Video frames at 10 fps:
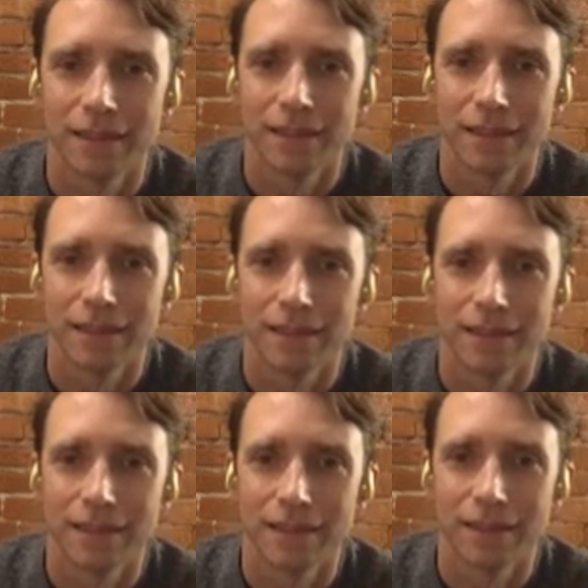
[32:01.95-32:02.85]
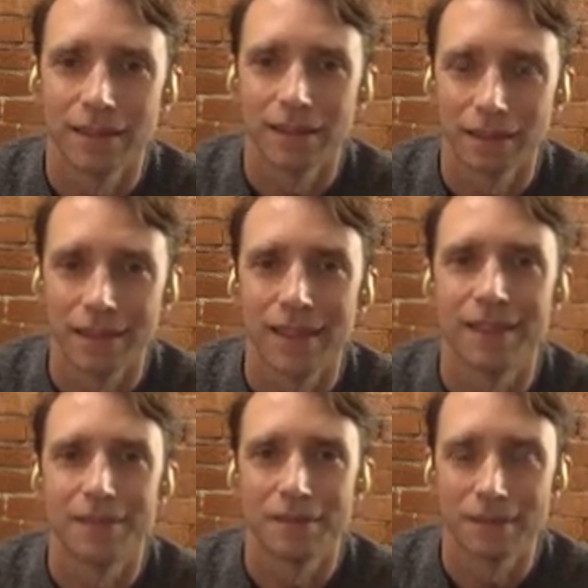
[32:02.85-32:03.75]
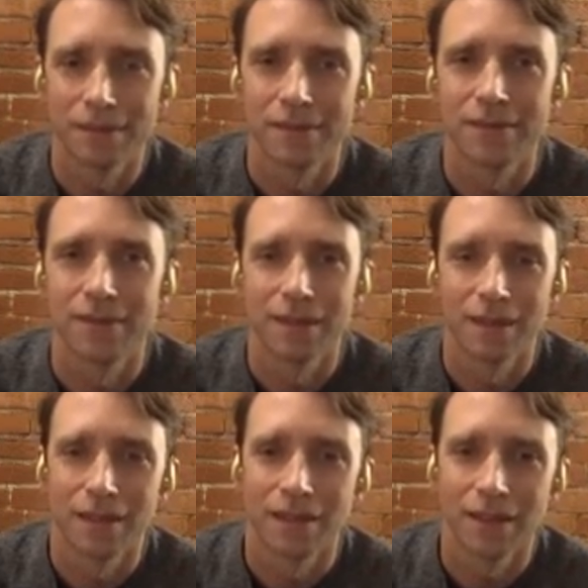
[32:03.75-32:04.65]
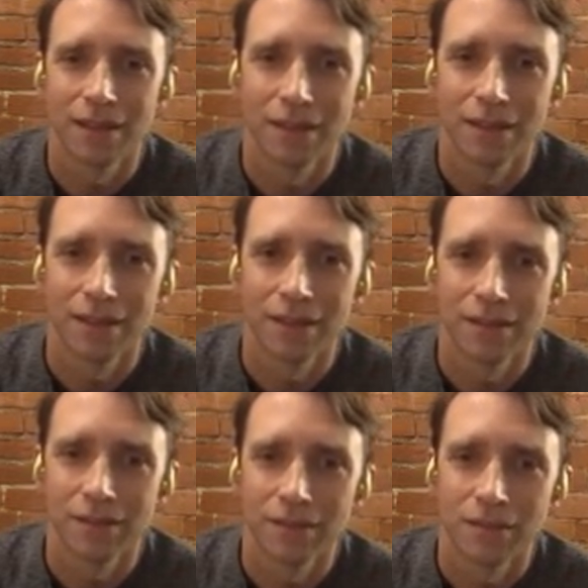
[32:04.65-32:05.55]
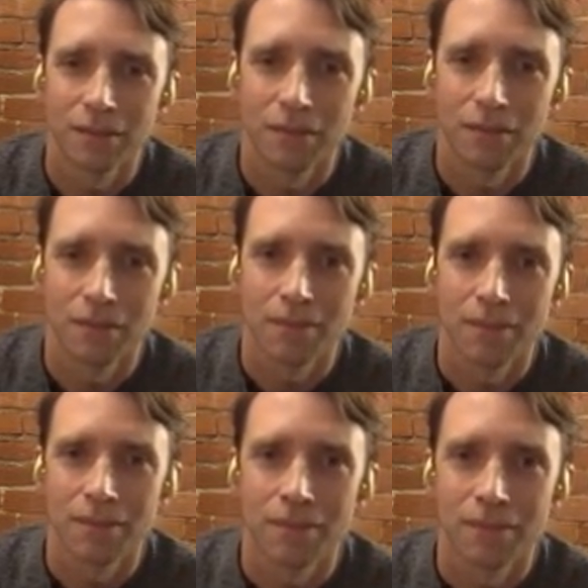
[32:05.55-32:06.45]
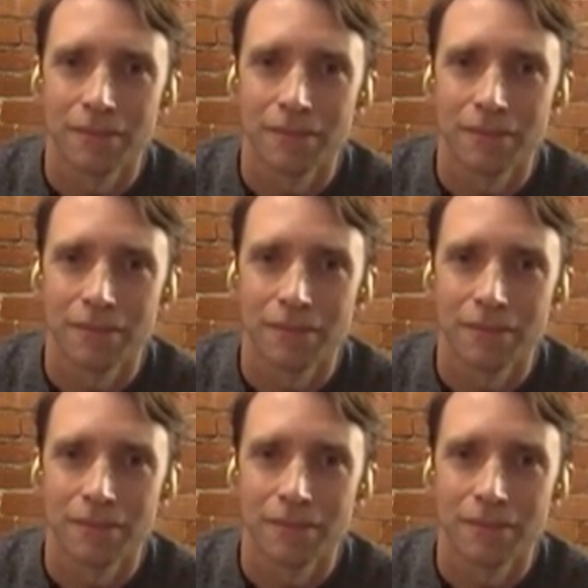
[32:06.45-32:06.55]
[no speech]